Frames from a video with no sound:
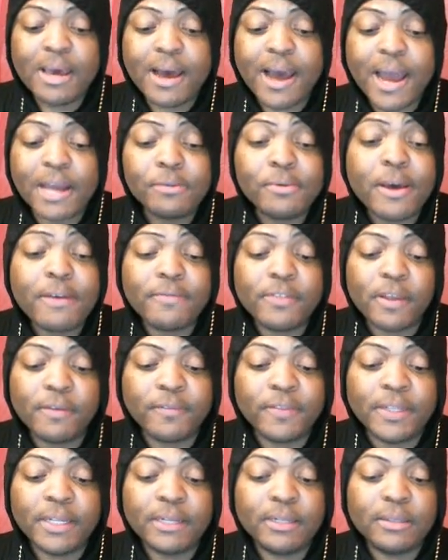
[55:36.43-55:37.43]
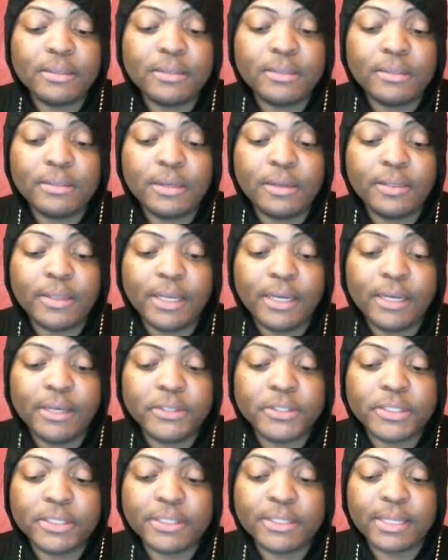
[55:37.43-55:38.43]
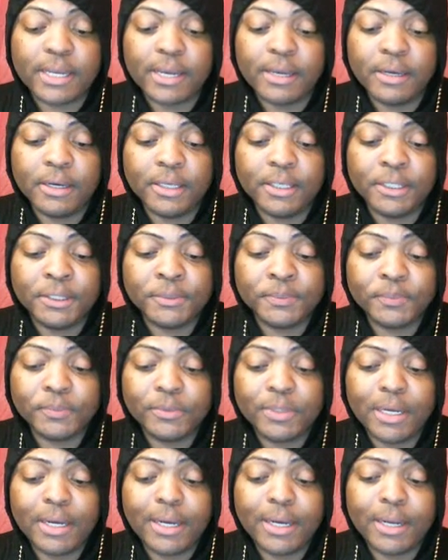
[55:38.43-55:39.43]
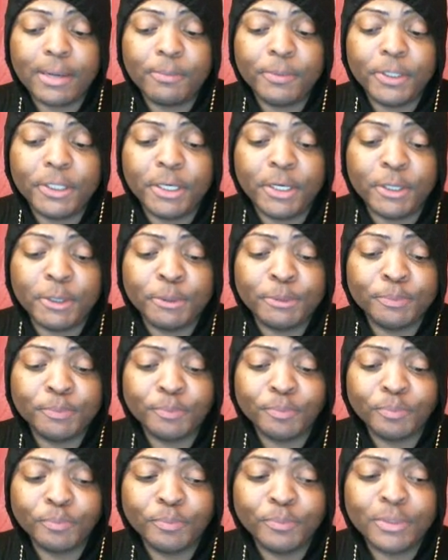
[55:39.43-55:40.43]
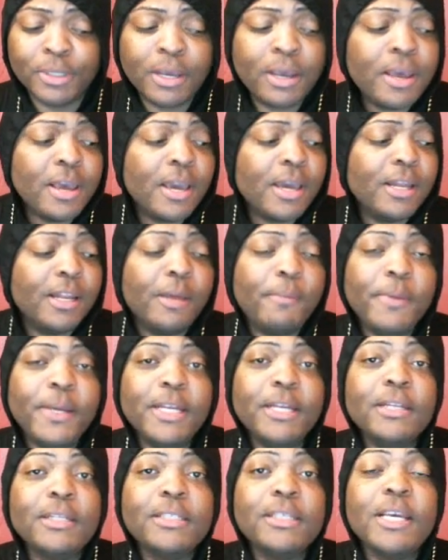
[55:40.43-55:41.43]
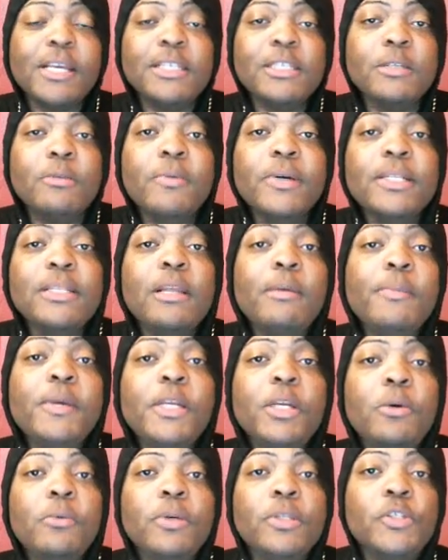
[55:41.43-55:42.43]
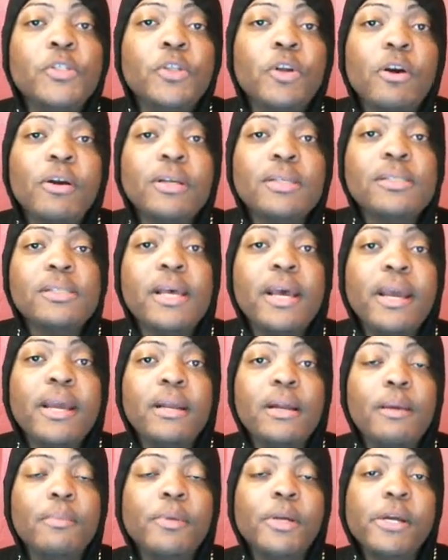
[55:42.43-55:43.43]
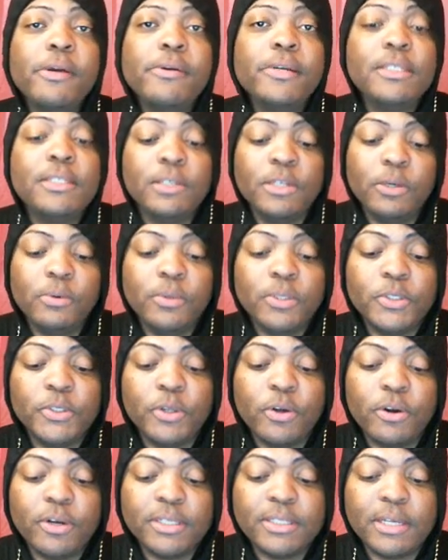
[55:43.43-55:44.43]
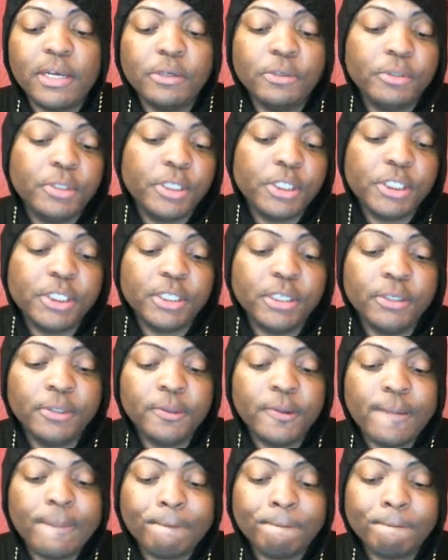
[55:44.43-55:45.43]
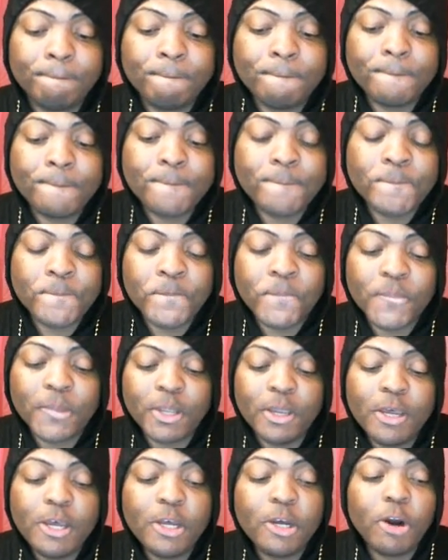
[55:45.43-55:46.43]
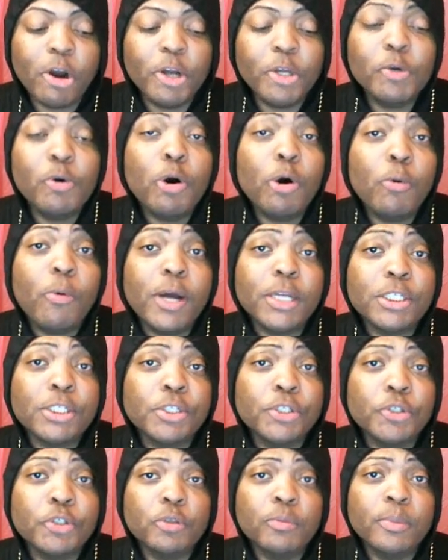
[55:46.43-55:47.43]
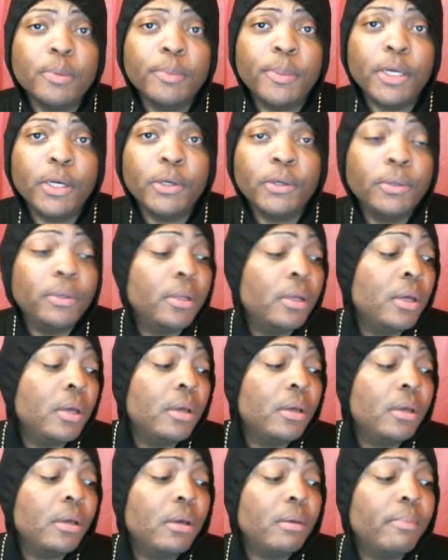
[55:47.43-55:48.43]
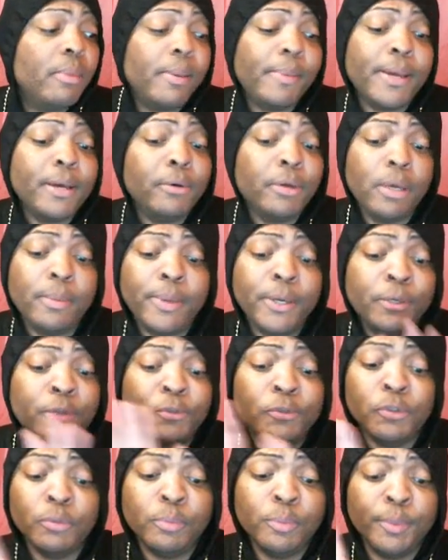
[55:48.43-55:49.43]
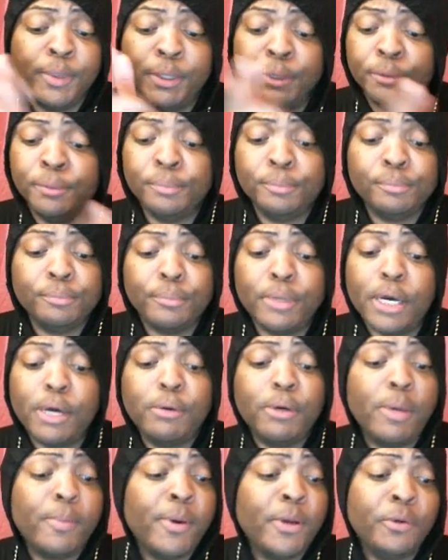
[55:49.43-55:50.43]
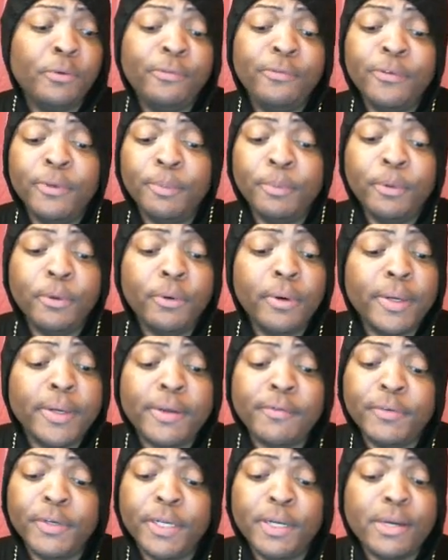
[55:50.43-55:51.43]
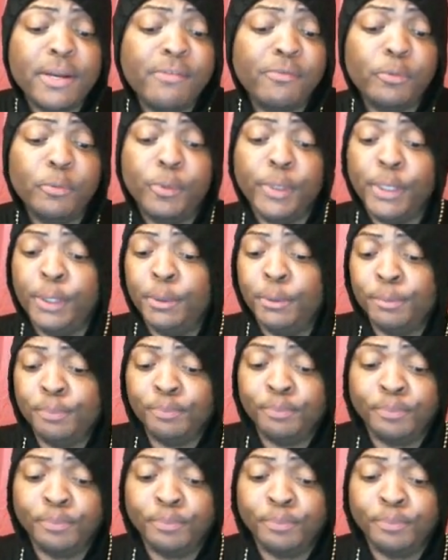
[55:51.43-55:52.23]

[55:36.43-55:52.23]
I don't have nothing else to say, honey. I'm gonna go. Can someone let me know what Star said? I'm curious to know what Star said on his show. Are you all watching the Super Bowl? Baby, I don't care about no Super Bowl. I don't care about no football. I never did, never will.